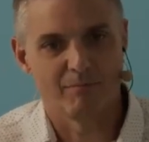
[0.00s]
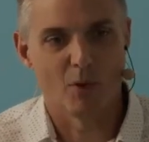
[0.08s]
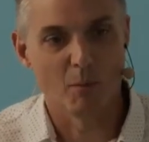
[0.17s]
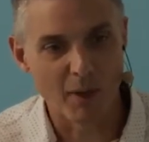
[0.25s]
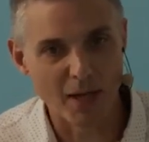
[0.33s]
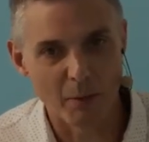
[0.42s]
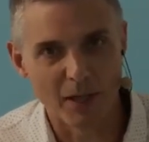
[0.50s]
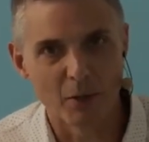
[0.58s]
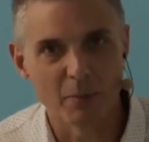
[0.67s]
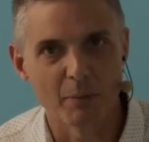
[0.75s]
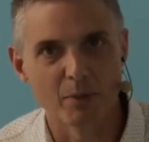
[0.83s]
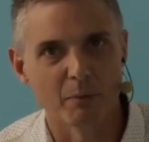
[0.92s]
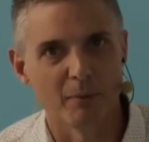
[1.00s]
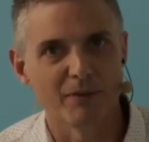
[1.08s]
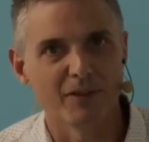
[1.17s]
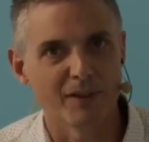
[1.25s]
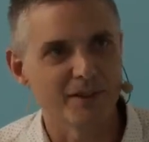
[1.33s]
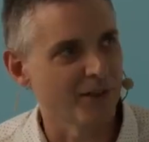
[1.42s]
well, may or may not be a problem
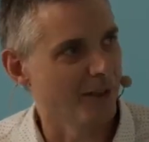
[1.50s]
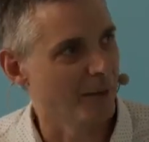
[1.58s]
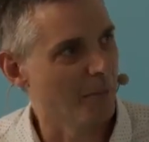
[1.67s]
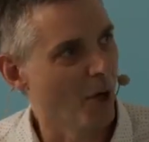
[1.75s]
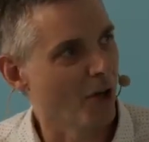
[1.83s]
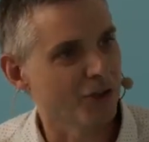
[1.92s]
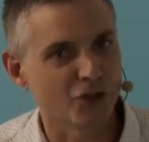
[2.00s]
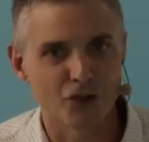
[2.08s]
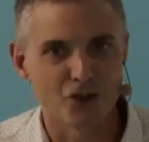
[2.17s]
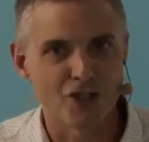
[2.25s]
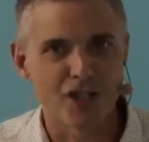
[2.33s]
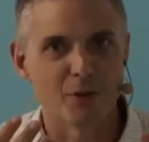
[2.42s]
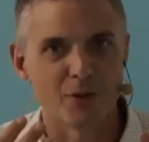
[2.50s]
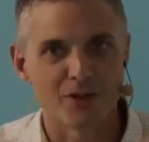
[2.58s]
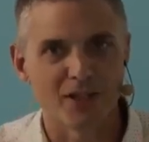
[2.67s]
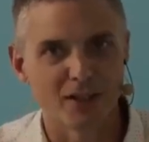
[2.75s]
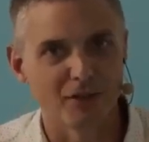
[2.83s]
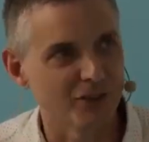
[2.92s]
if it's masked
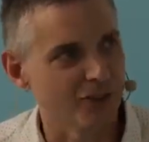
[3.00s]
continuously.